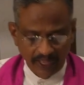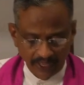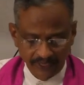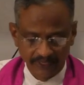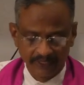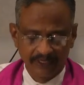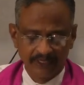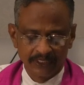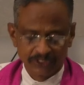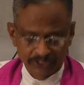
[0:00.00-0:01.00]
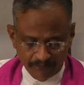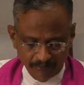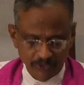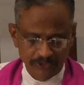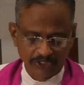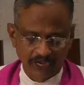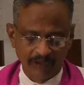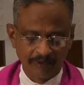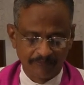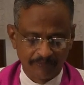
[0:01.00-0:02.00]
and support the
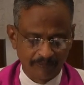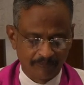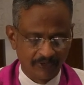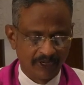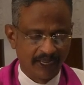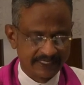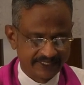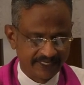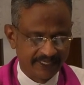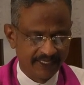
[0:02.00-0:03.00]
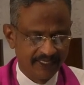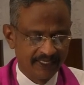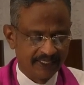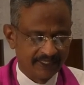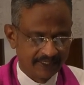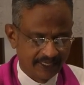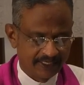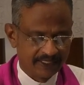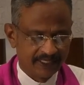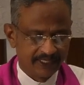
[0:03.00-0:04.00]
common people and see that
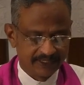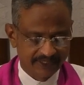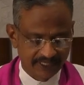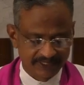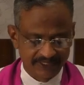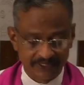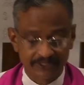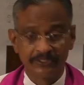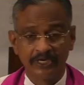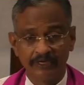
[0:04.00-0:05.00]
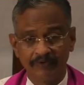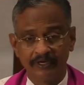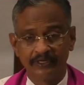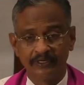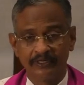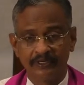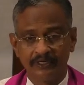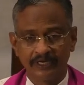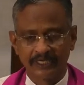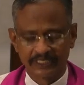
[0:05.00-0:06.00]
justice is delivered.
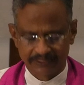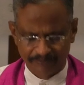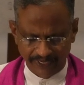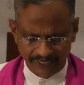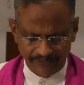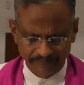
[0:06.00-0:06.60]
Let us pray.